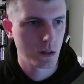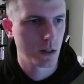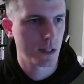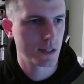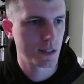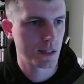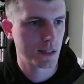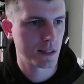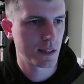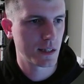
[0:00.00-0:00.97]
Is it
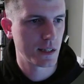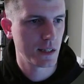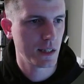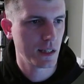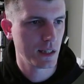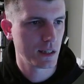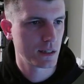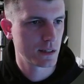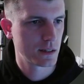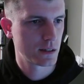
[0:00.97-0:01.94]

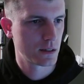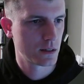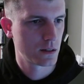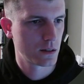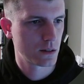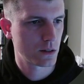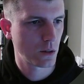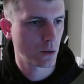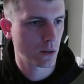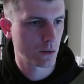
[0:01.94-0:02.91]
this?
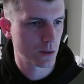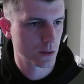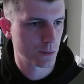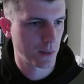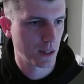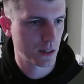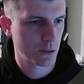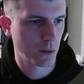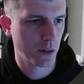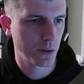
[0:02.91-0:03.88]
Token response.
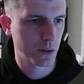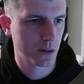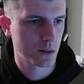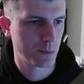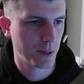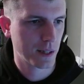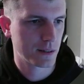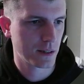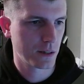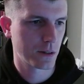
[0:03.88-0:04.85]
What are you
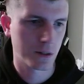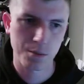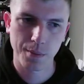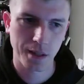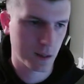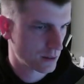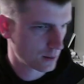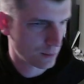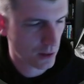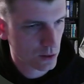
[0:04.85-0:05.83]
expecting? You're expecting
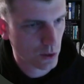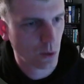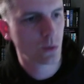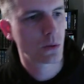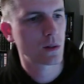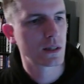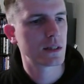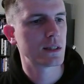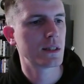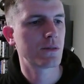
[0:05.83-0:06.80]
something totally
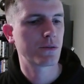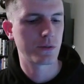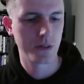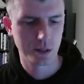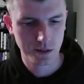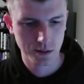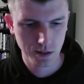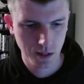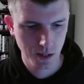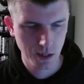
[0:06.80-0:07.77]
different.
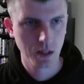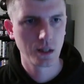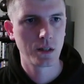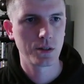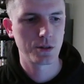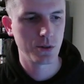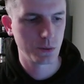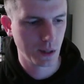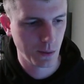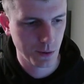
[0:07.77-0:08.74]
Shoot,
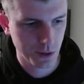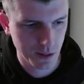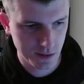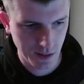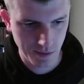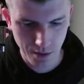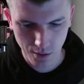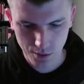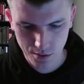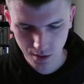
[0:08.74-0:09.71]
I wish I'd saved
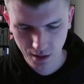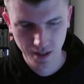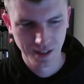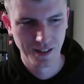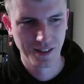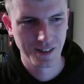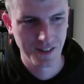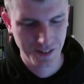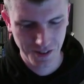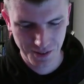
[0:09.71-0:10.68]
those
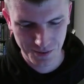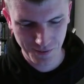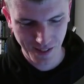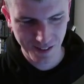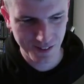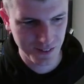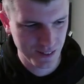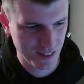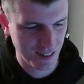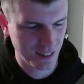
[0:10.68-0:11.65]
those values now.